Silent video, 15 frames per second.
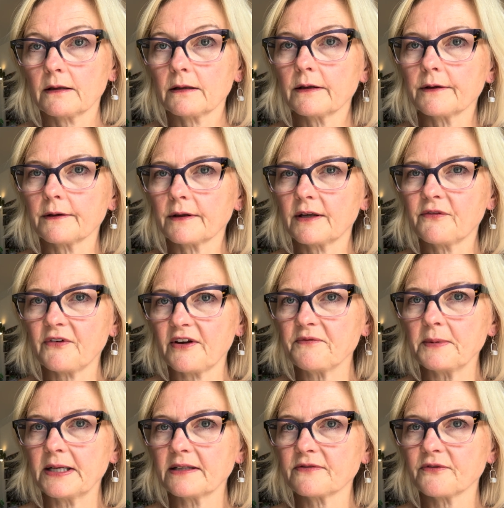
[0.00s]
literally 5
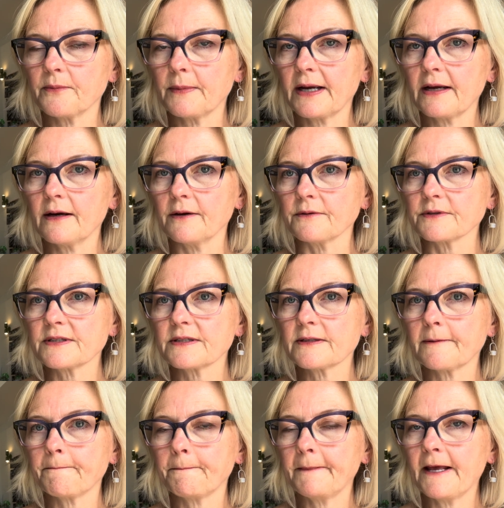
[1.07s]
minutes from my house
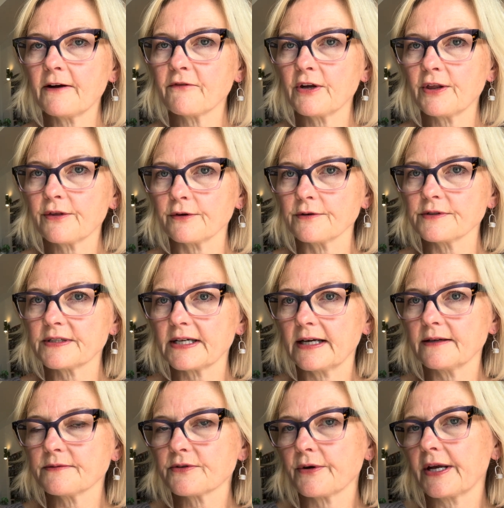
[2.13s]
every Thursday.
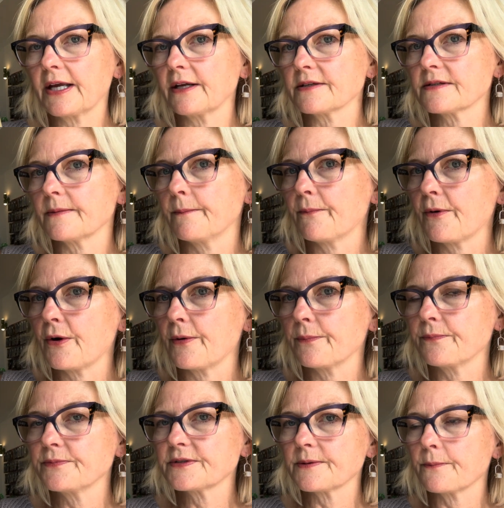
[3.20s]
So I get some
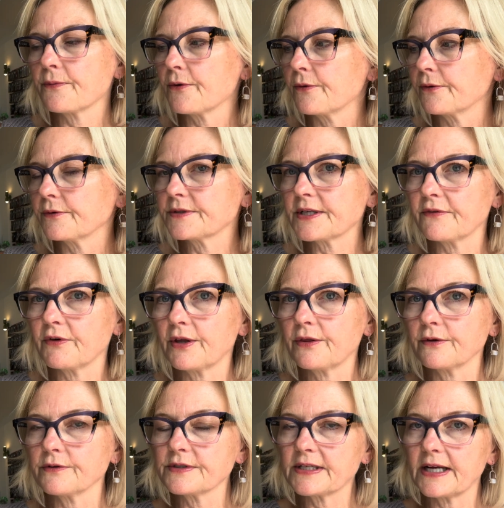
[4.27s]
produce every
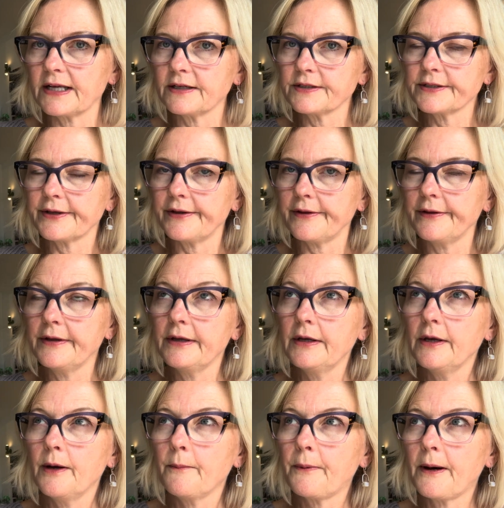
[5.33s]
Thursday until
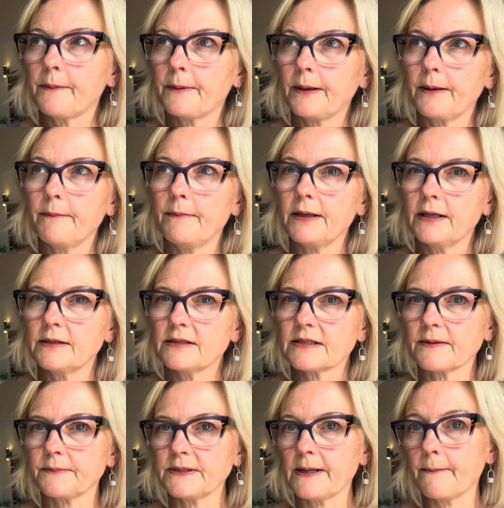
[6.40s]
probably
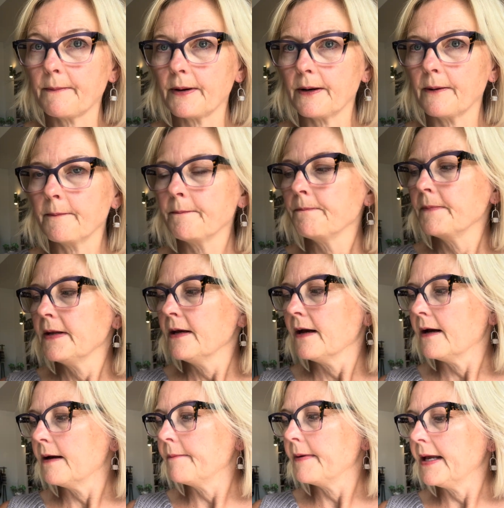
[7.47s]
mid-September.
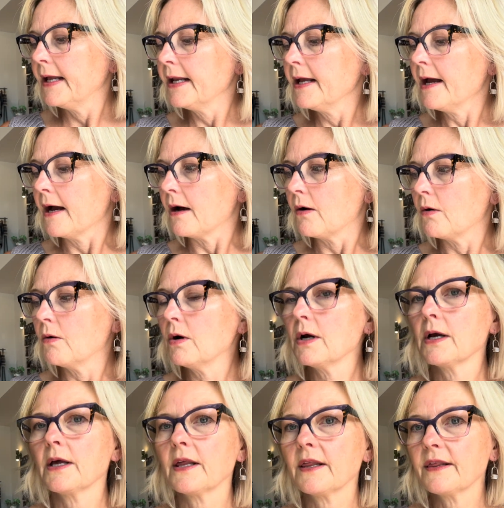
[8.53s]
Anyhow,
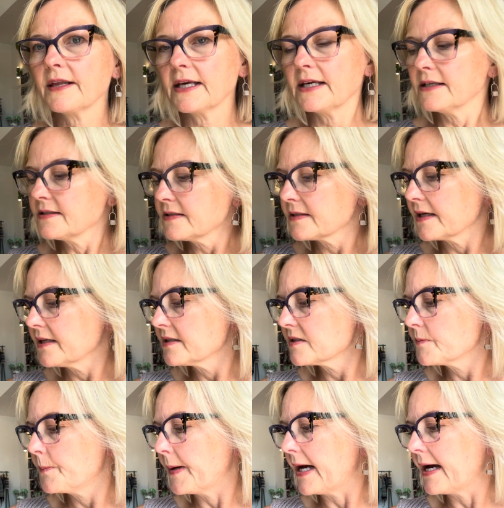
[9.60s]
this is
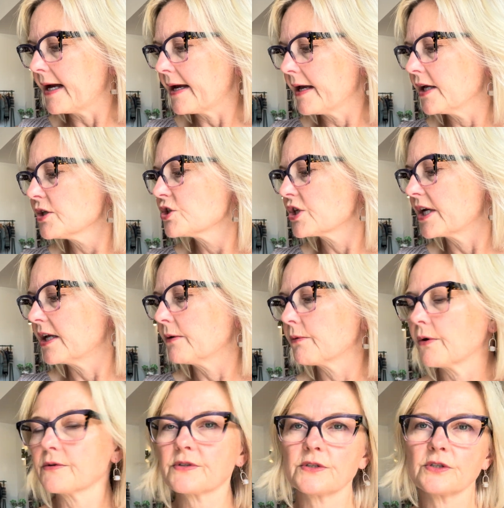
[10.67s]
by Jenny
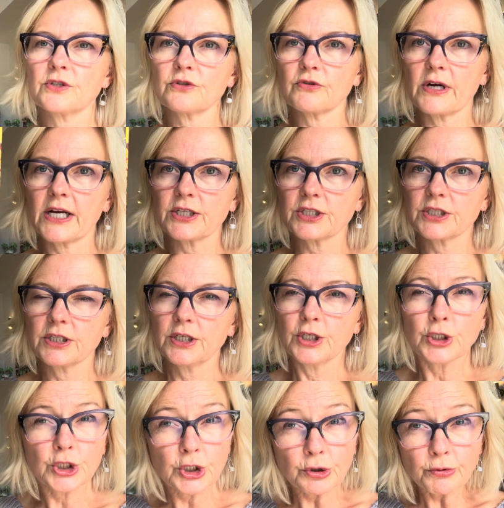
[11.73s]
Rosenstratch.
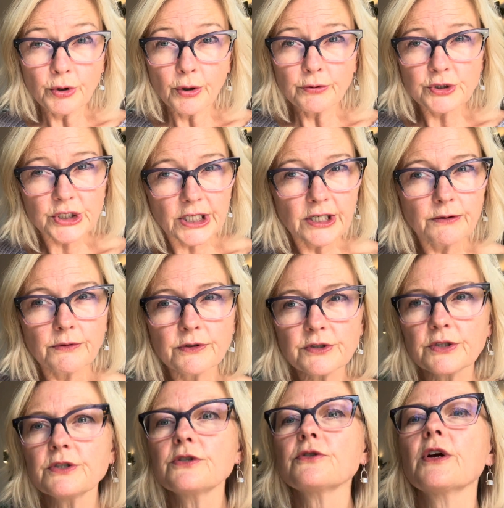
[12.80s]
Do you know Jenny
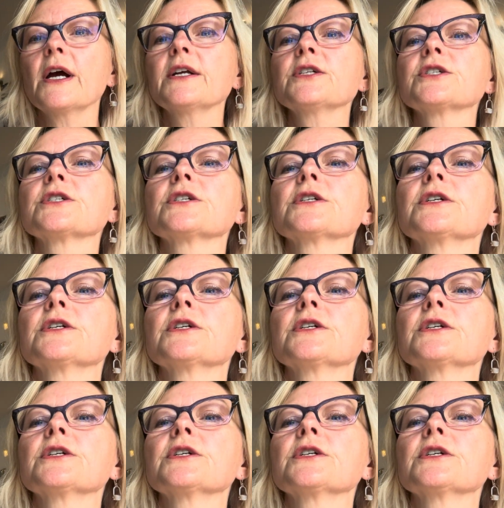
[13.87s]
Rosenstratch?